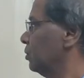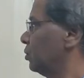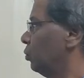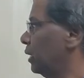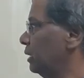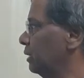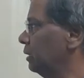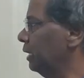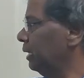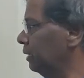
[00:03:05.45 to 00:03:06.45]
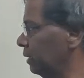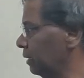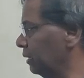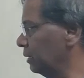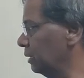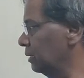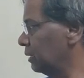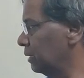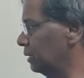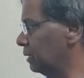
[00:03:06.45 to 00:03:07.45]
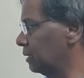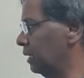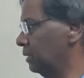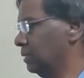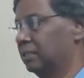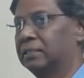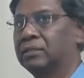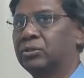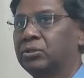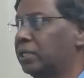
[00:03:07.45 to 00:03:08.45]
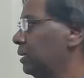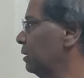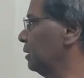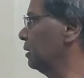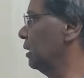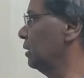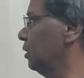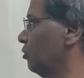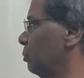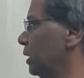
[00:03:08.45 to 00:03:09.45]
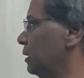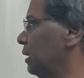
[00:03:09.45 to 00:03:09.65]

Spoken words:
So what is the date is 36 days. So 36 days divided by